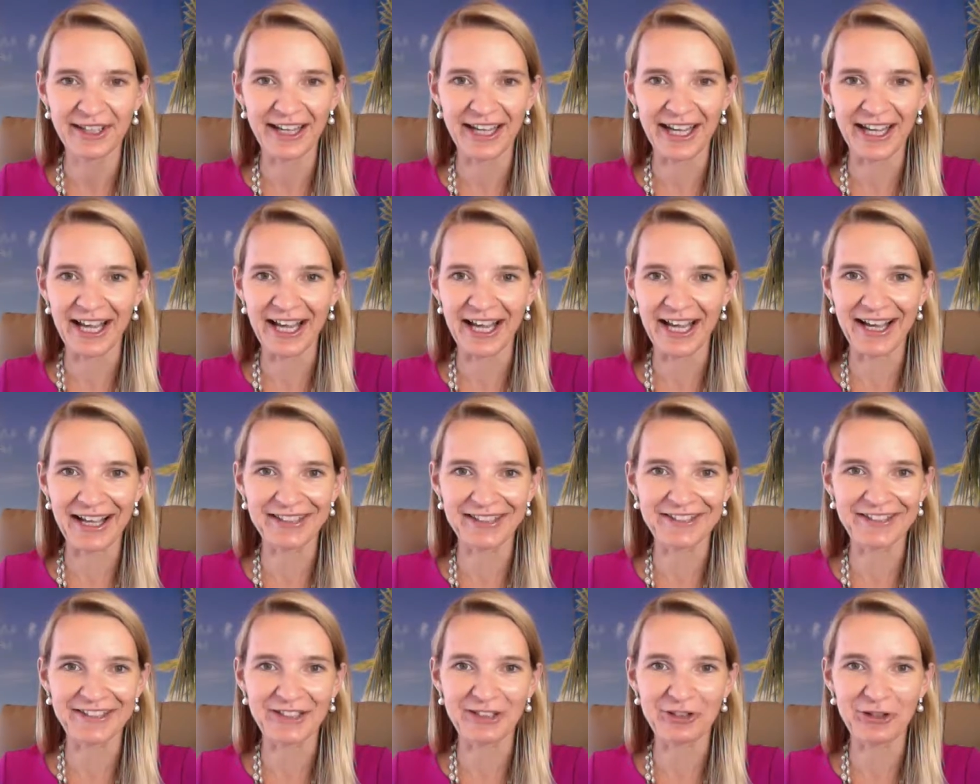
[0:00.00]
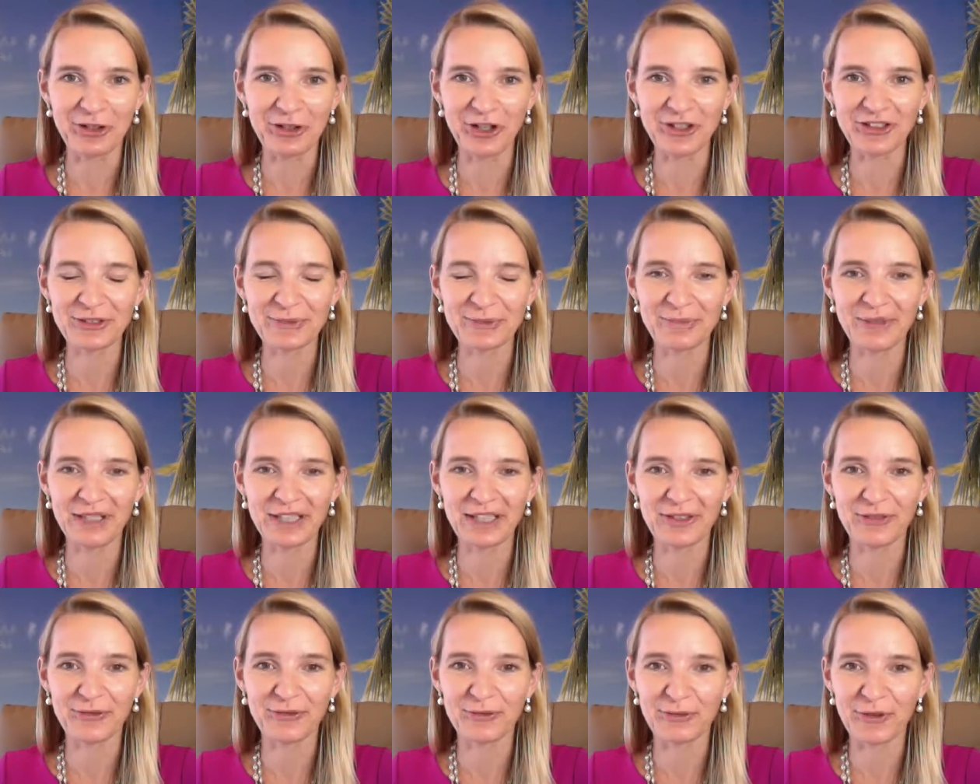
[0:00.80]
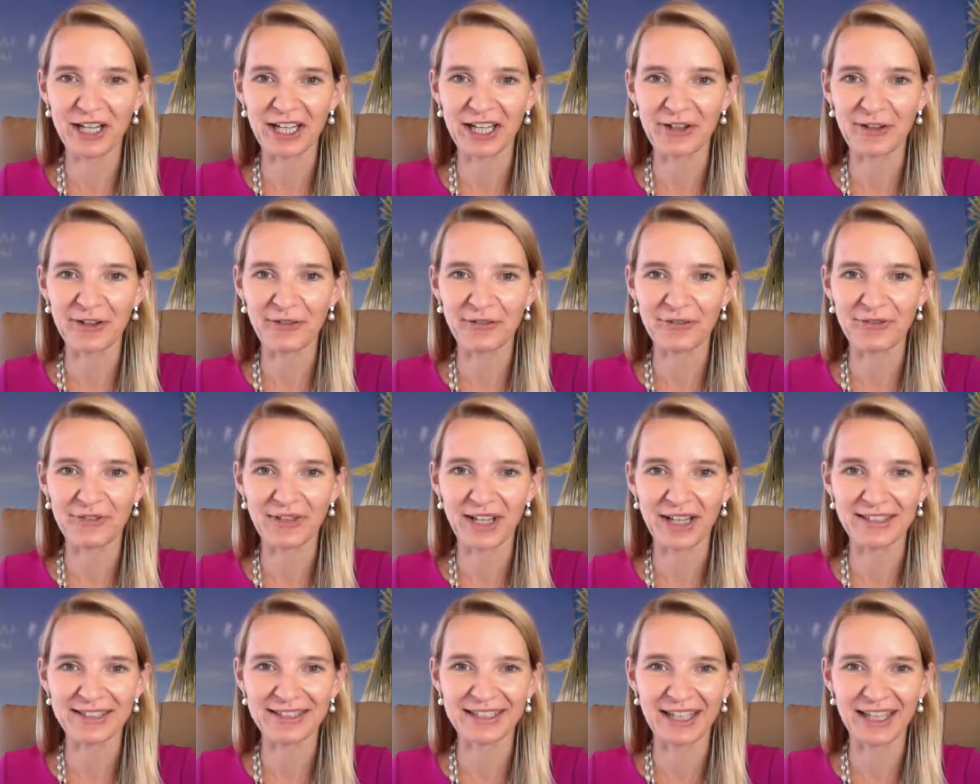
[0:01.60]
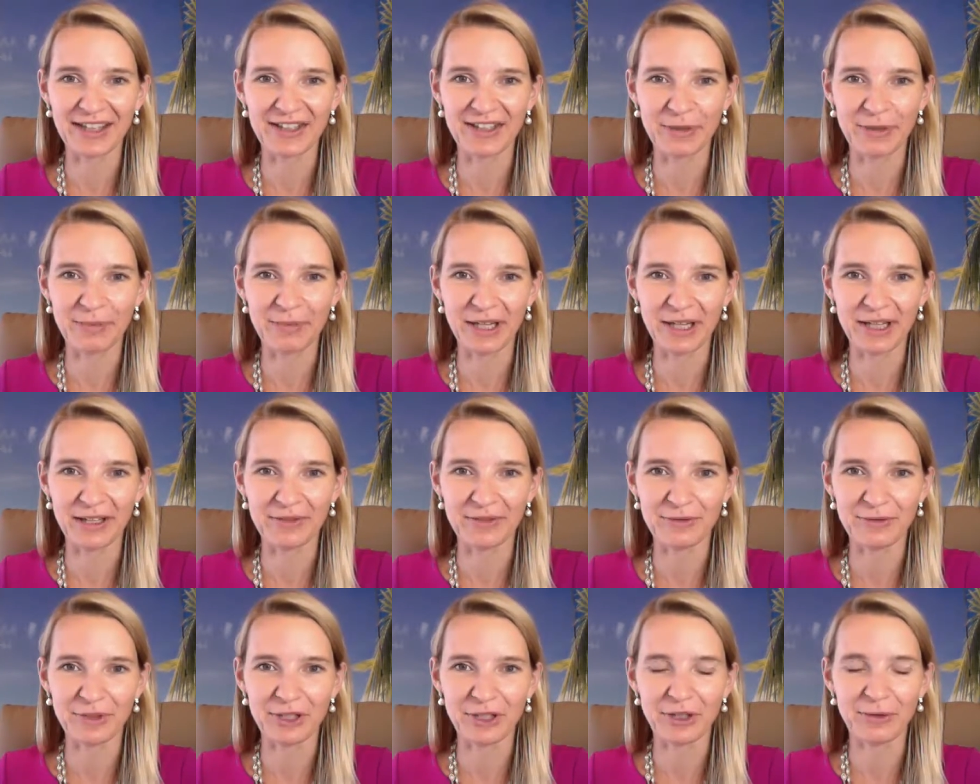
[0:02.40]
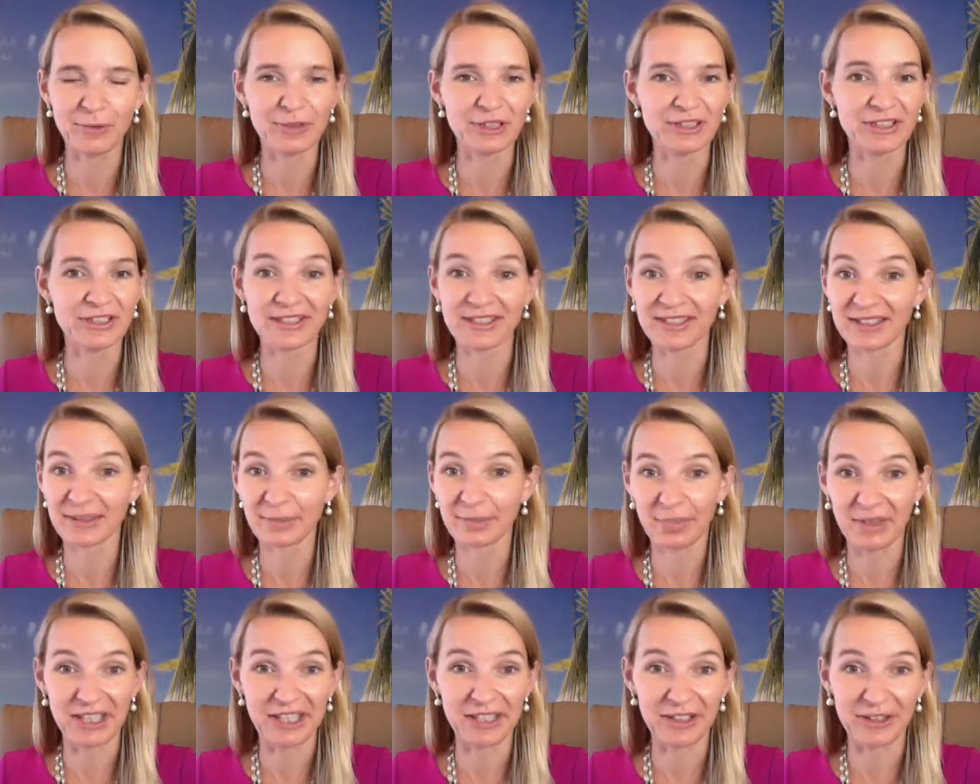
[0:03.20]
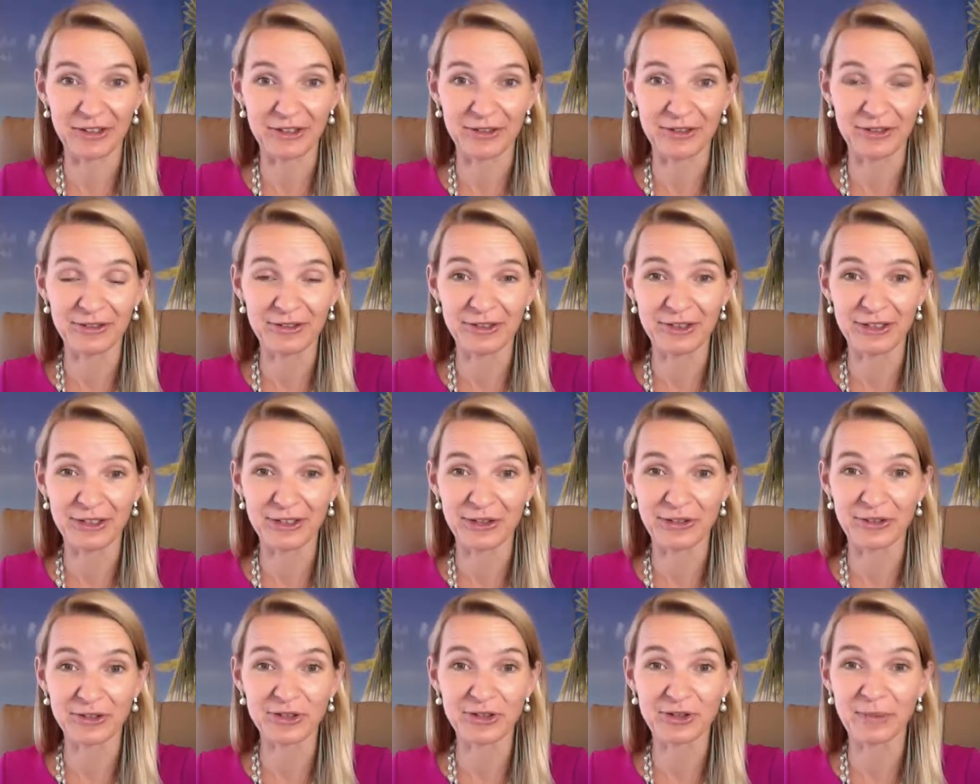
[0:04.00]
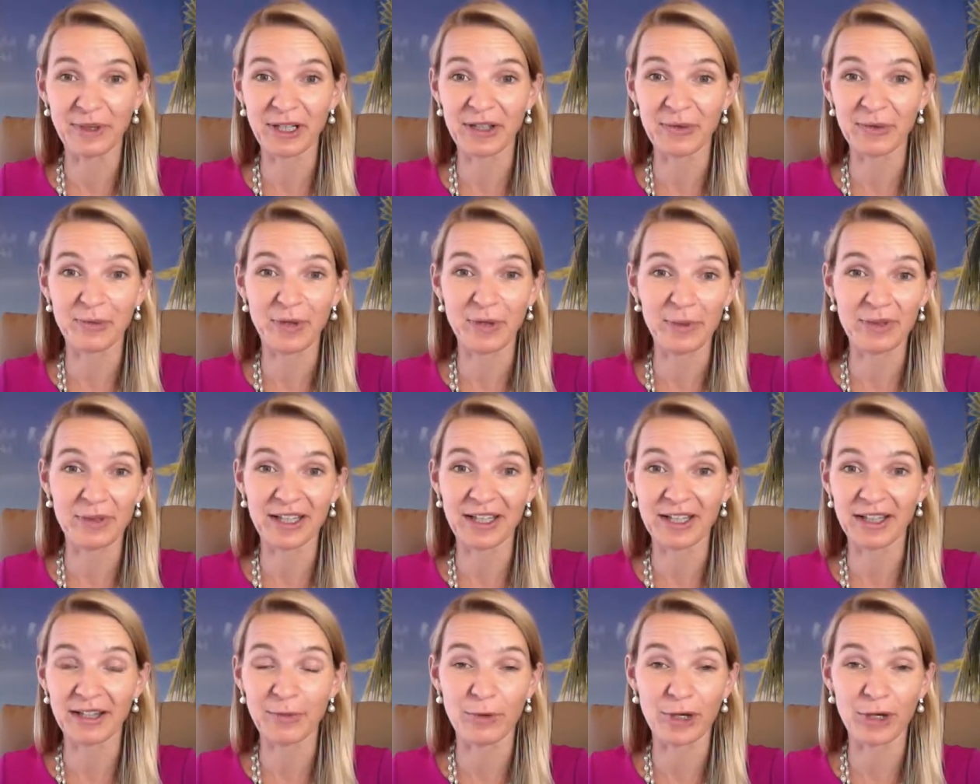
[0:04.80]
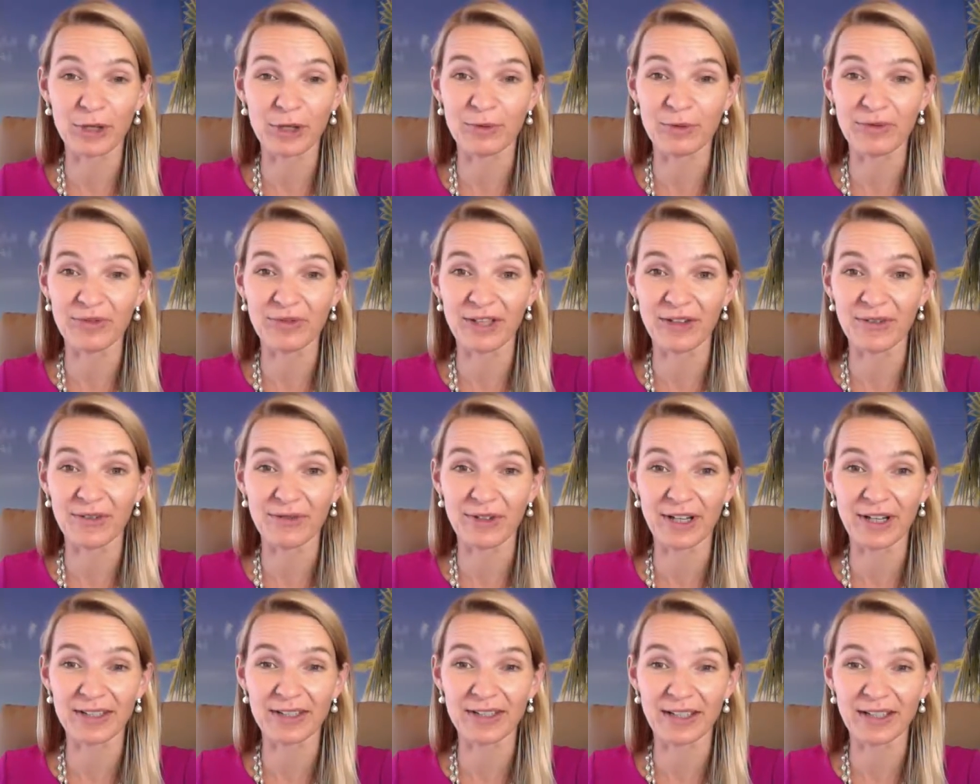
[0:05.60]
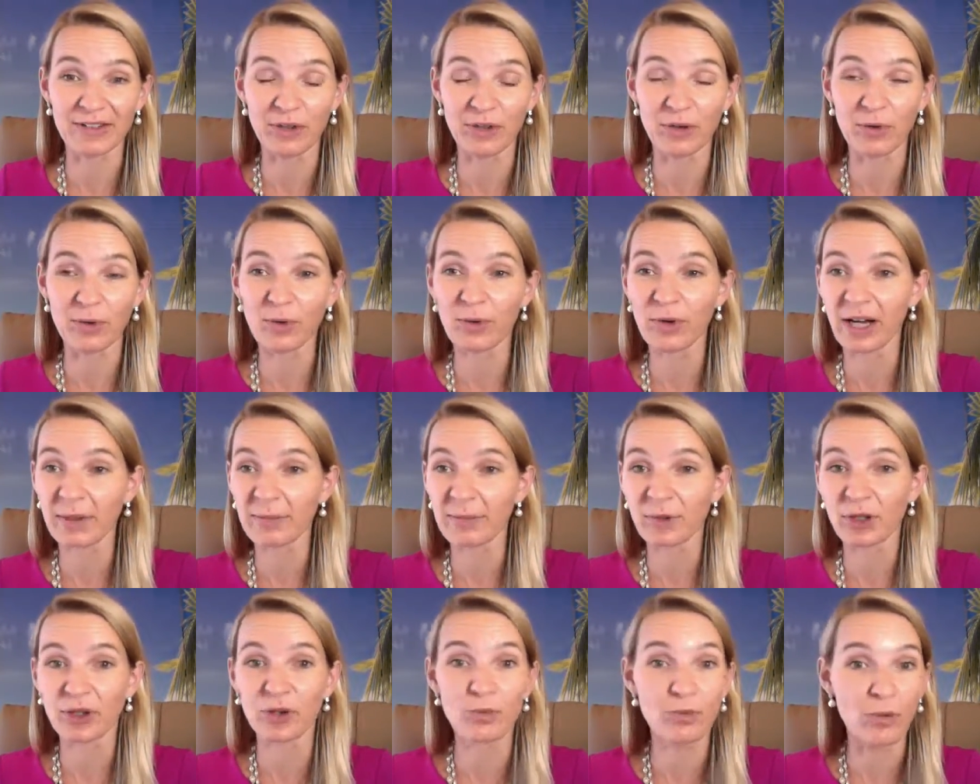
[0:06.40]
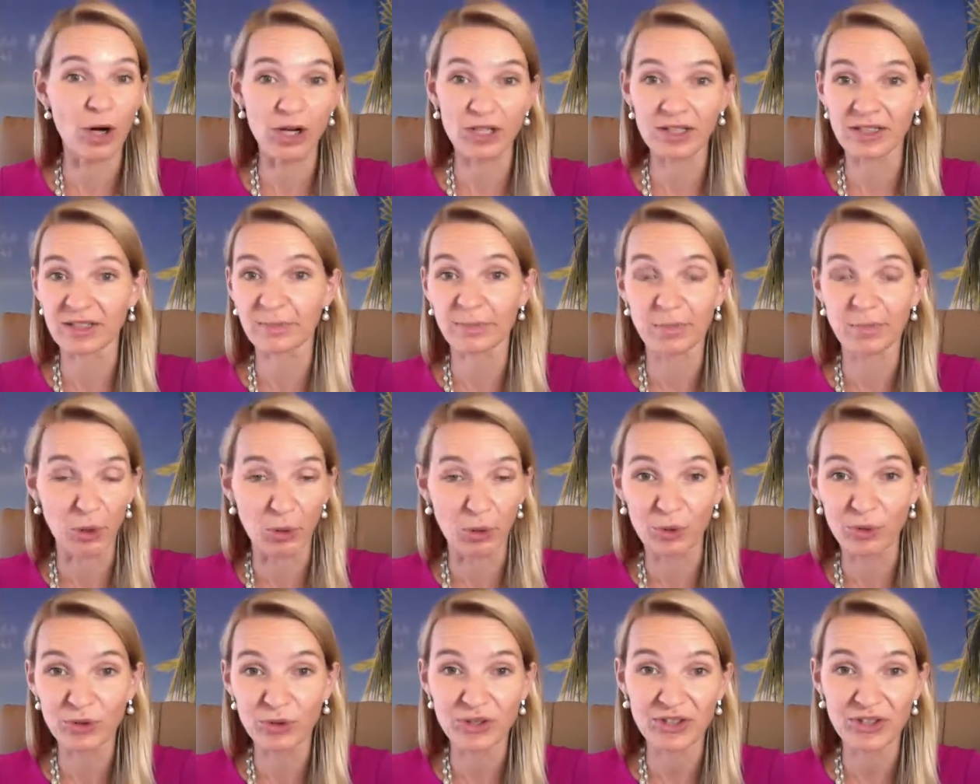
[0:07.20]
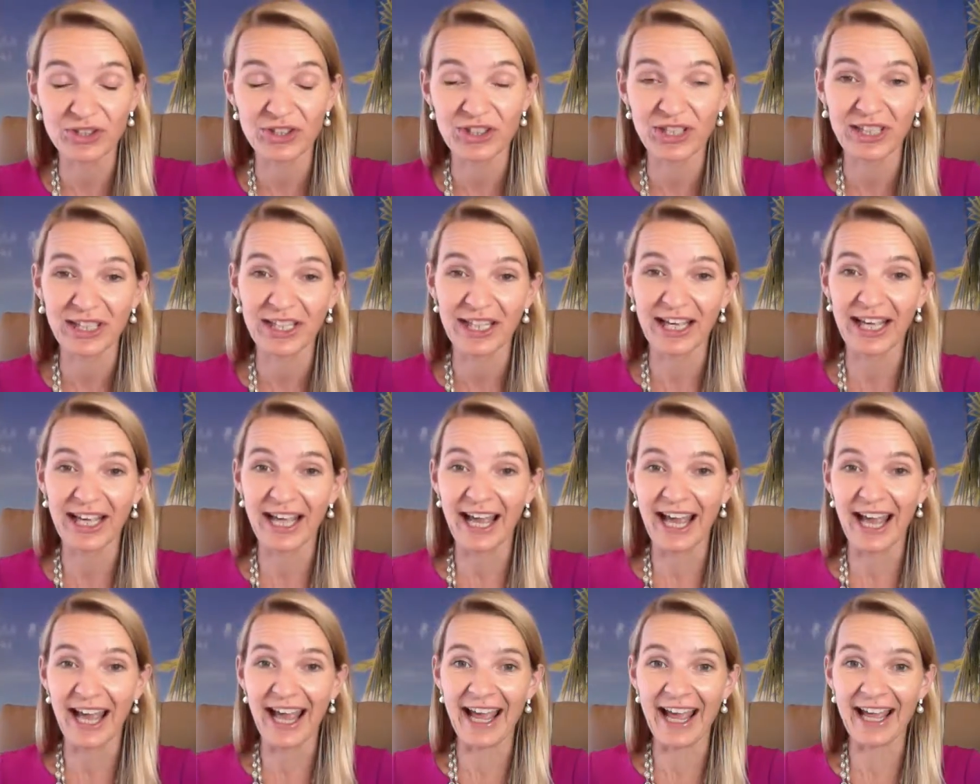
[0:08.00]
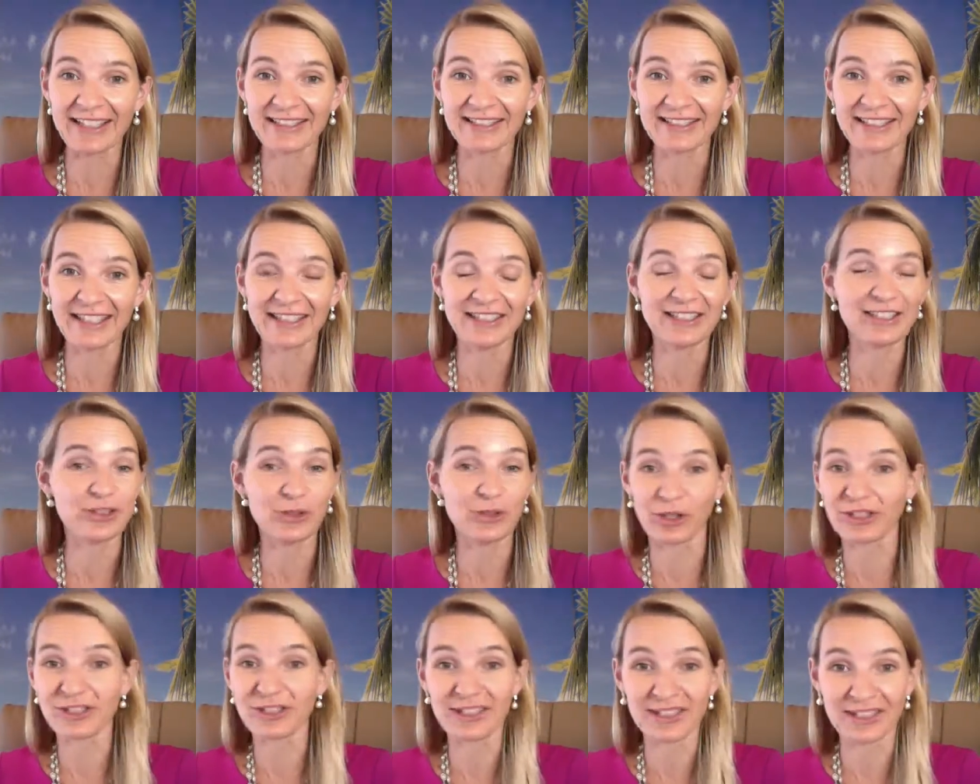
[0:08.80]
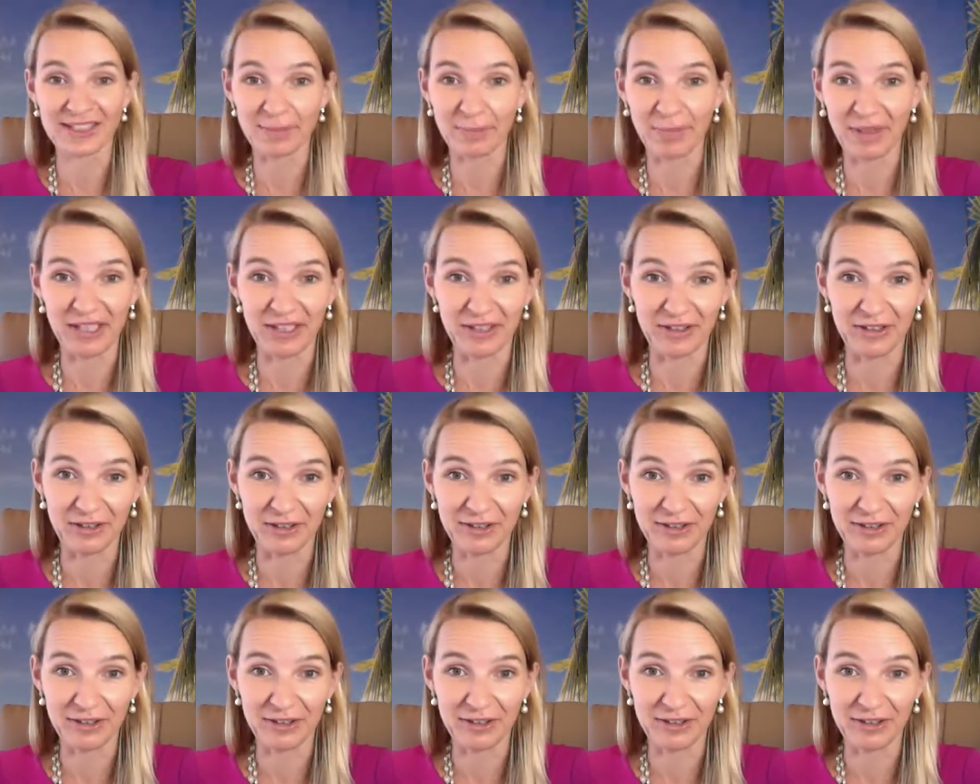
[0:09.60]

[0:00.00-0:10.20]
and not be afraid of that the other men will disappear. You know, so many women that I work with, they're afraid that, oh, I'm going to rock the boat and then he's going to disappear.